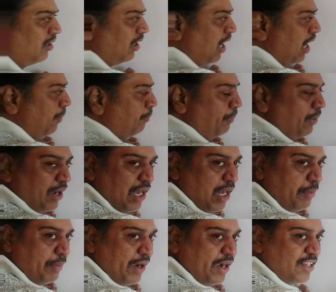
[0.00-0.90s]
upper
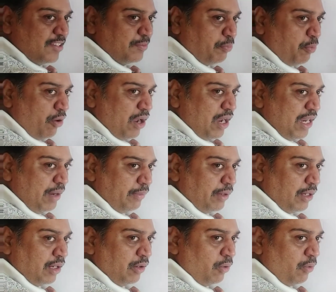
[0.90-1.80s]
limit is pi,
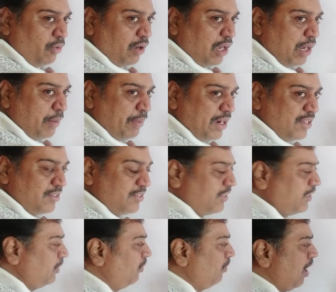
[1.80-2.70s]
lower limit is
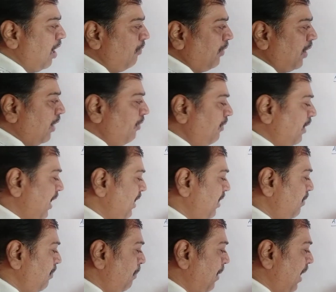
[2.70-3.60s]
0. How can we
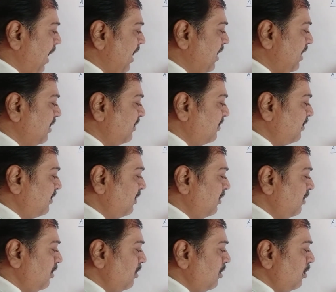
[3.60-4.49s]
write? Minus
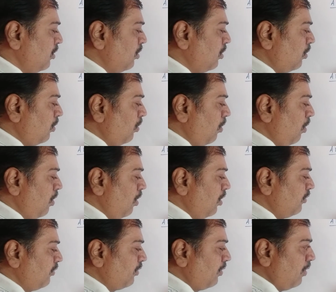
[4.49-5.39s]

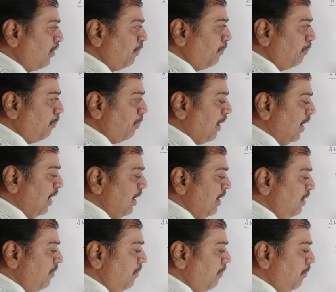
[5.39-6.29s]
cos of
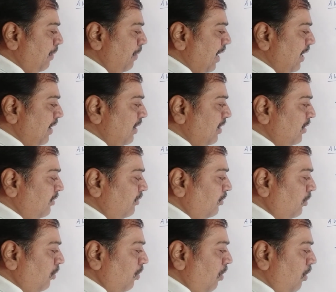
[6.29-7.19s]
pi minus
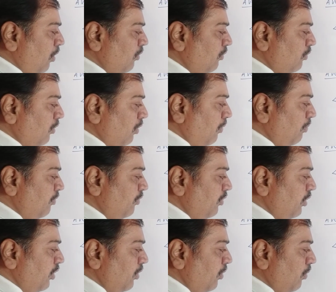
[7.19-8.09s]
cos of
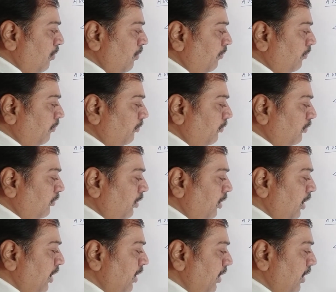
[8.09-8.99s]
0
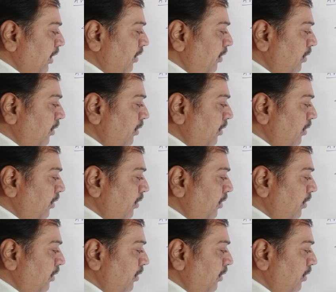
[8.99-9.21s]
degree.